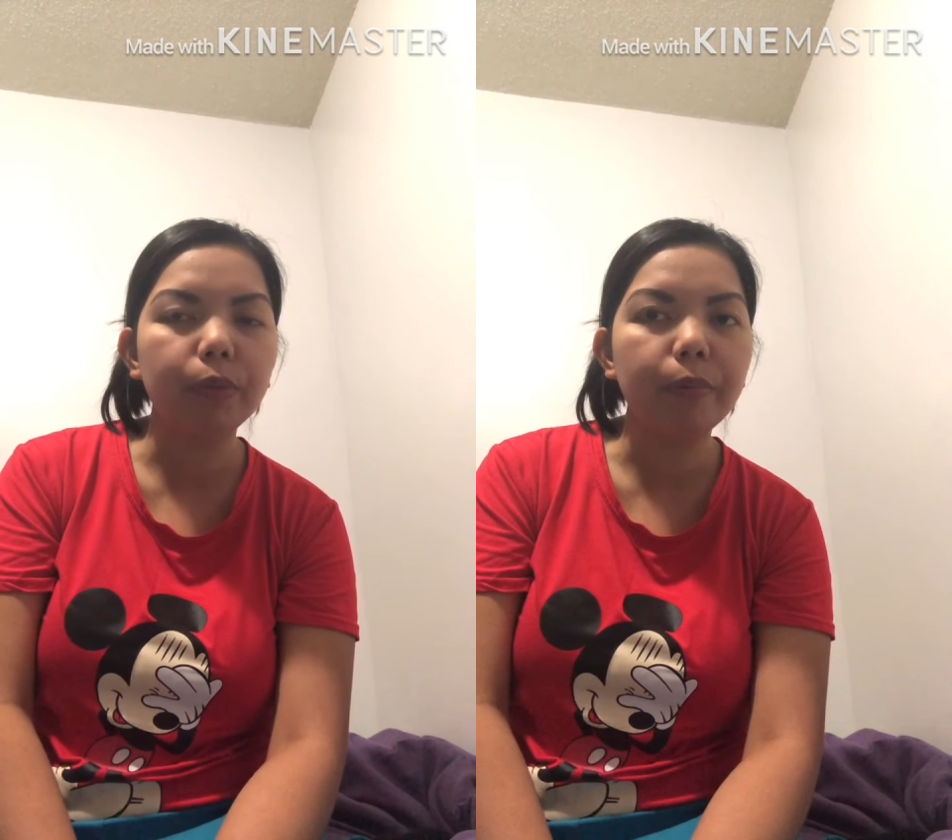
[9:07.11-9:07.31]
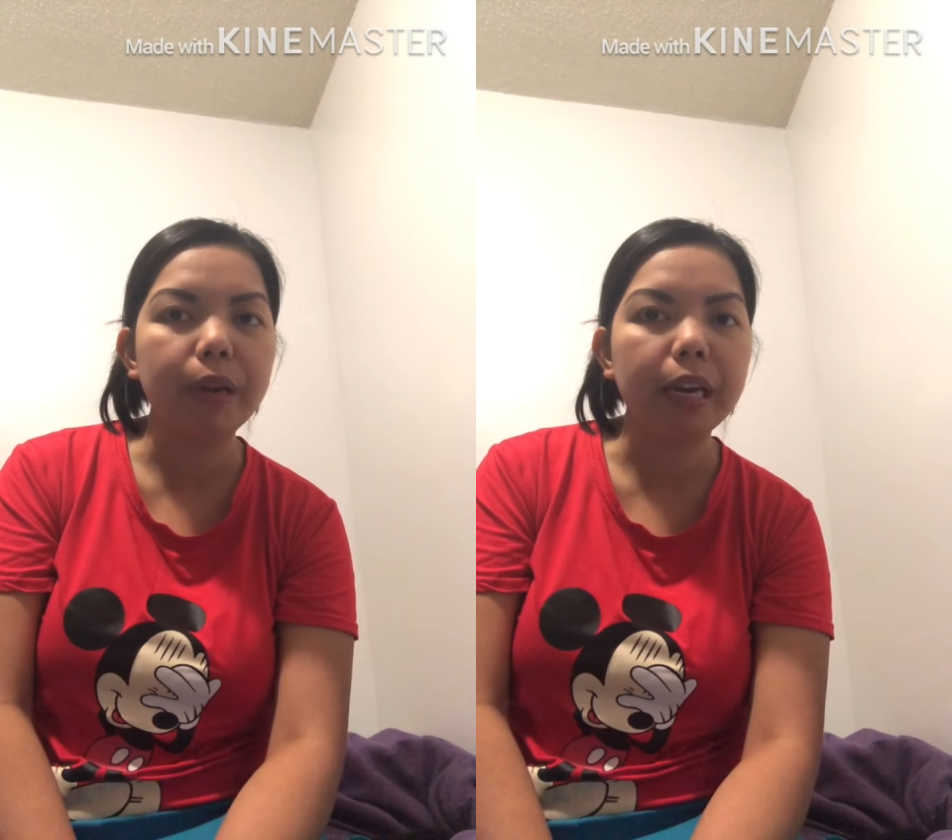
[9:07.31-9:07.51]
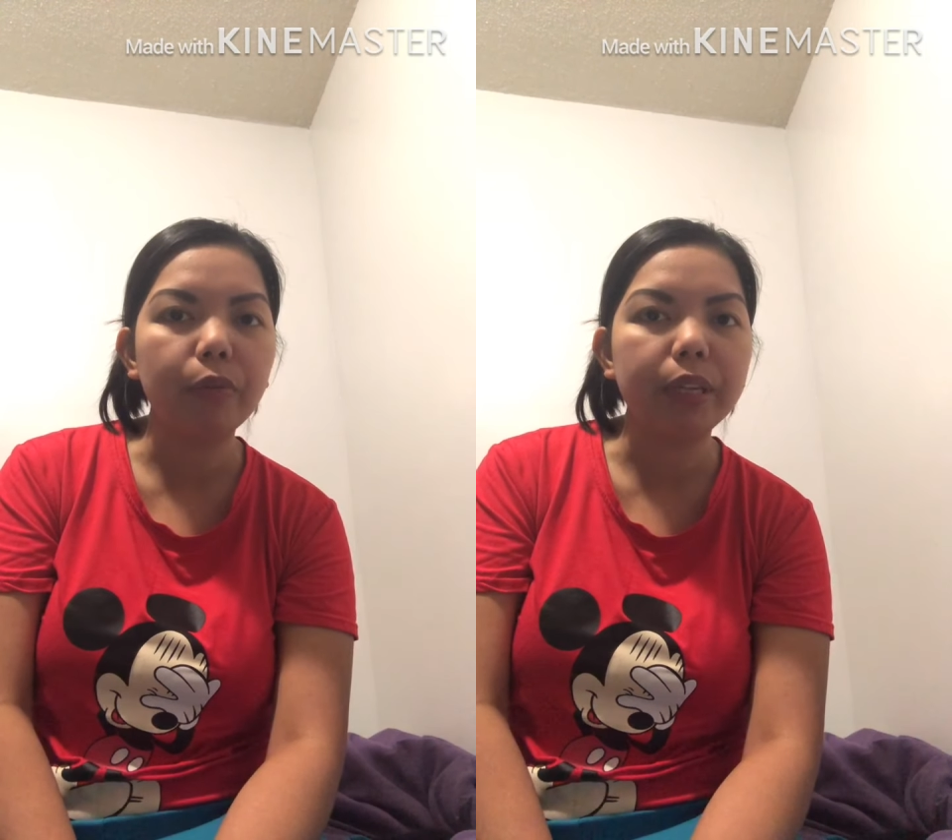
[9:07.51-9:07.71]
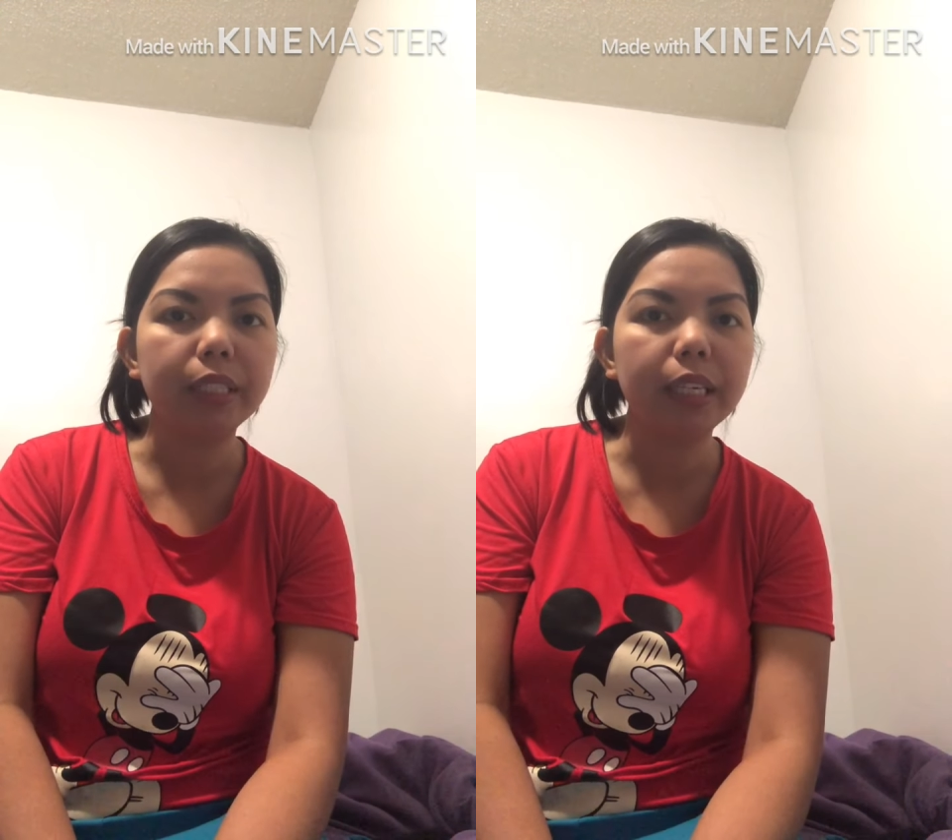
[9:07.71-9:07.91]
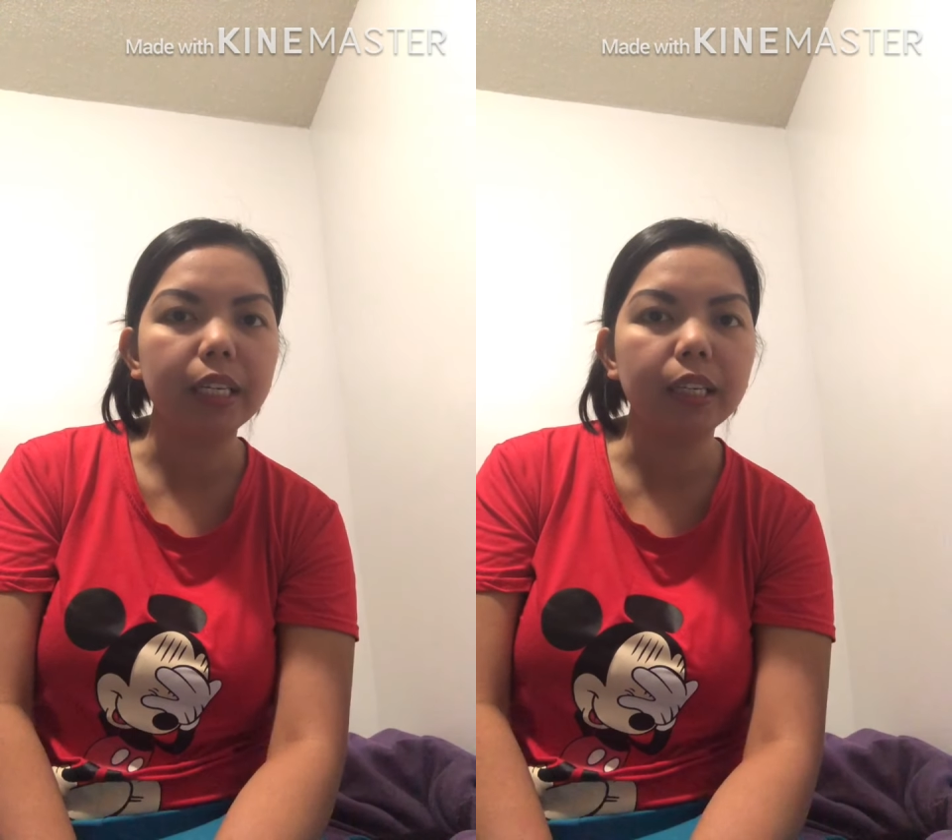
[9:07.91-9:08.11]
permanent
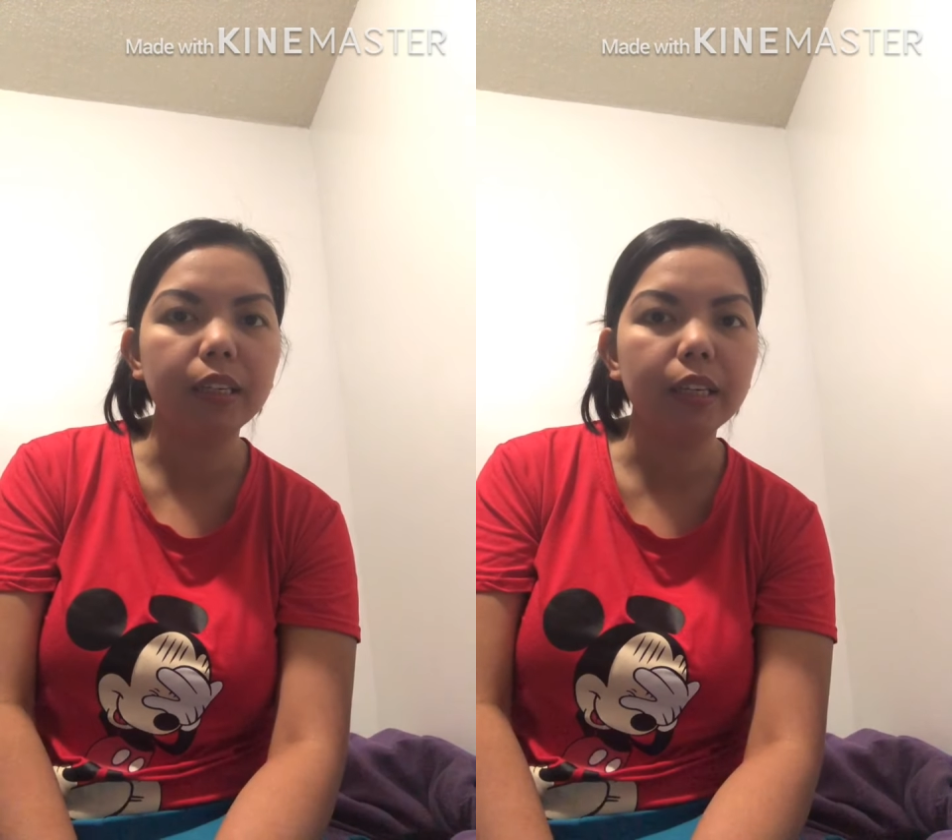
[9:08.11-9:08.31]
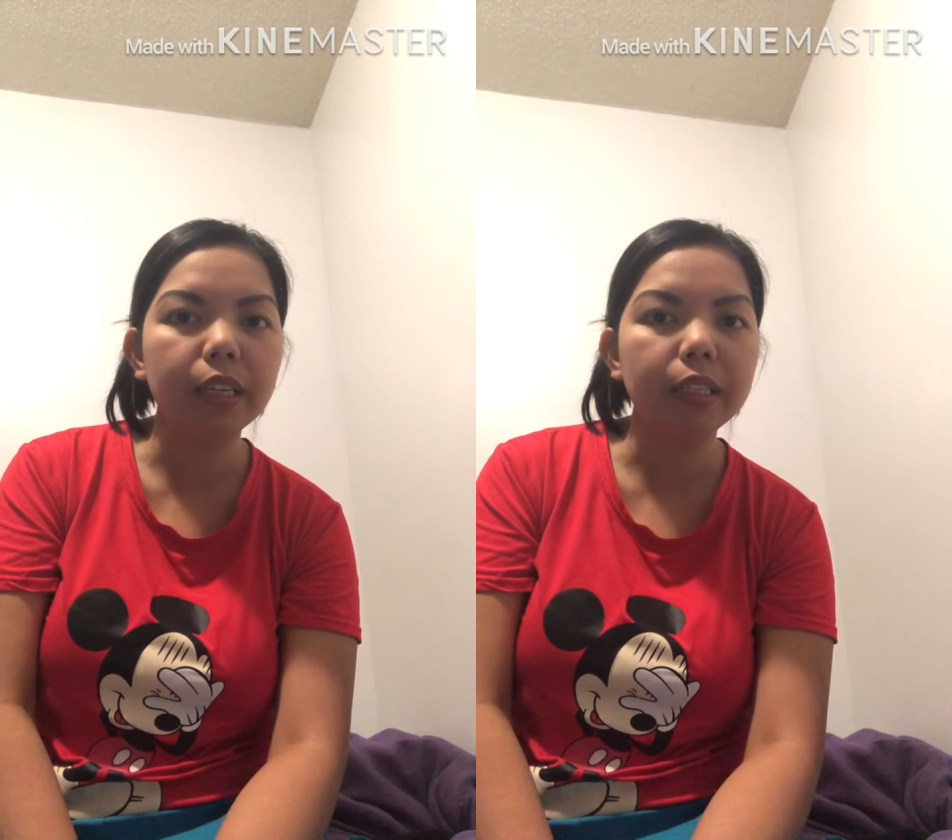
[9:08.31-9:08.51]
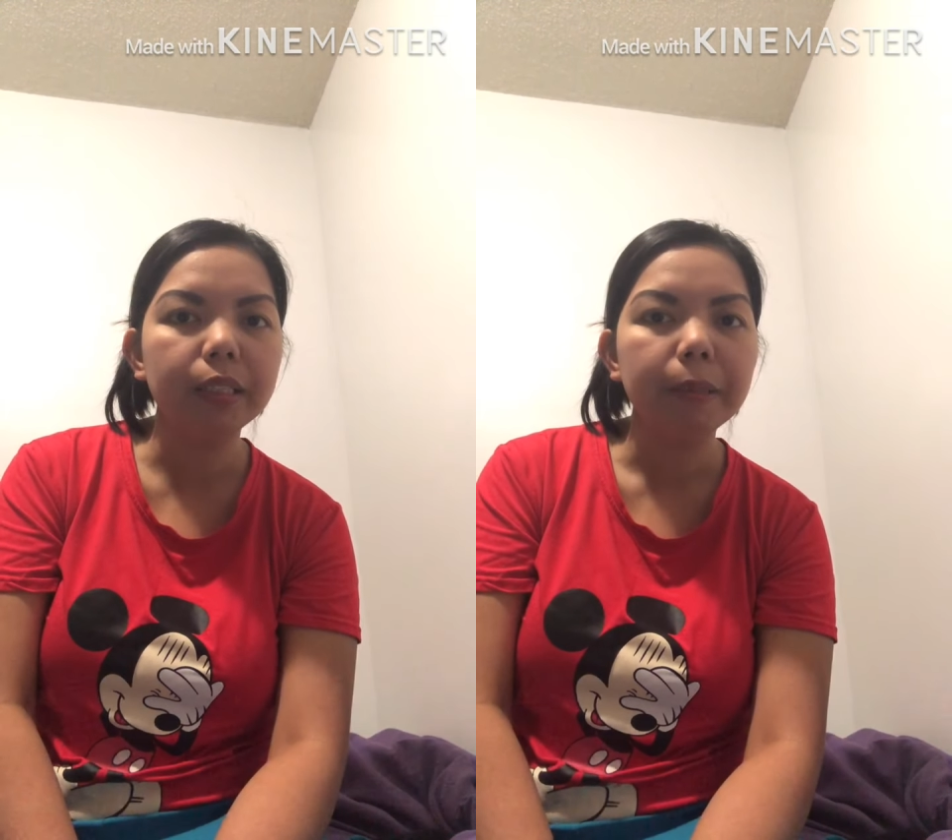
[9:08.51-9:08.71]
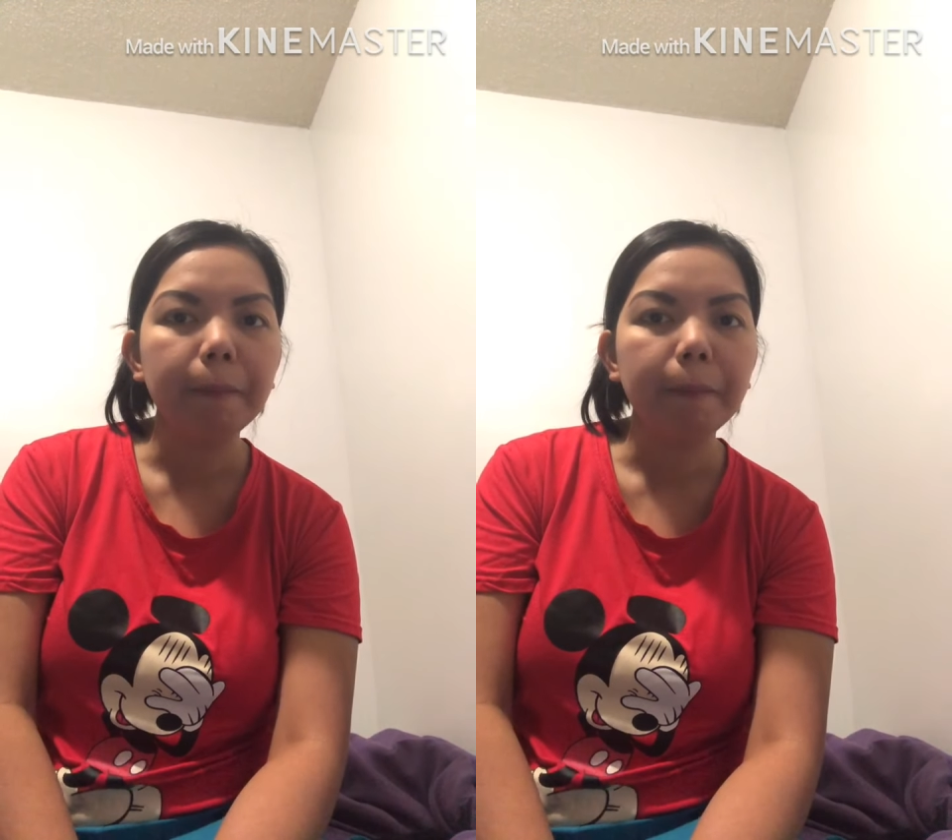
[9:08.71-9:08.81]
resident card,